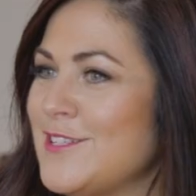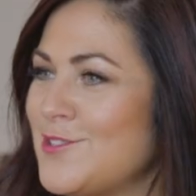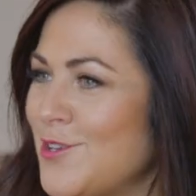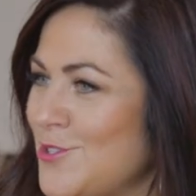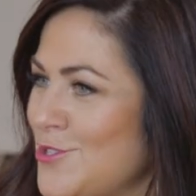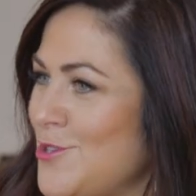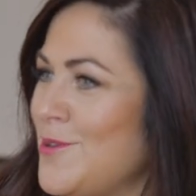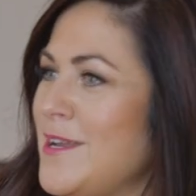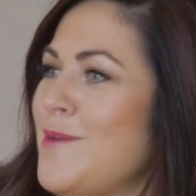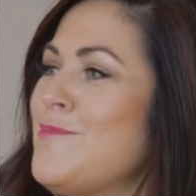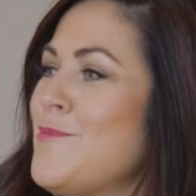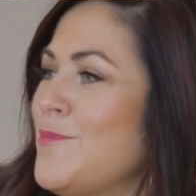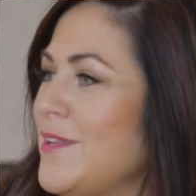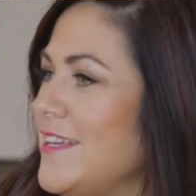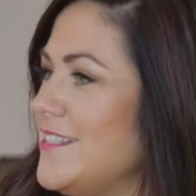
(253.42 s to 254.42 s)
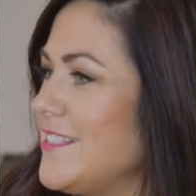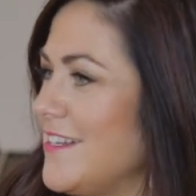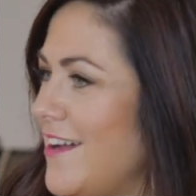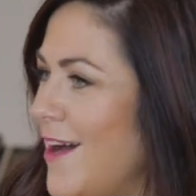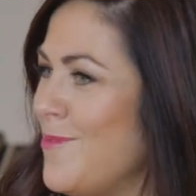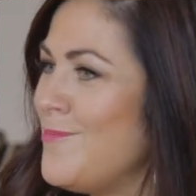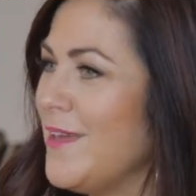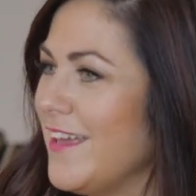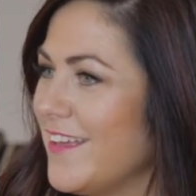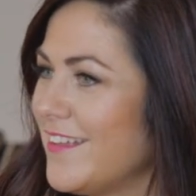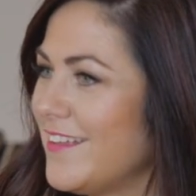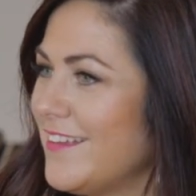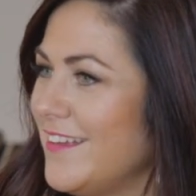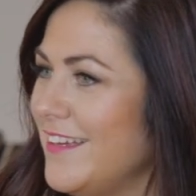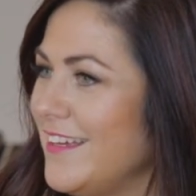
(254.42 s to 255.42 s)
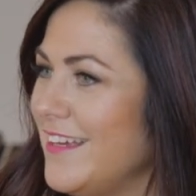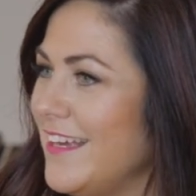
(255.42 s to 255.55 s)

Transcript: I started showing up in blazing hot pink.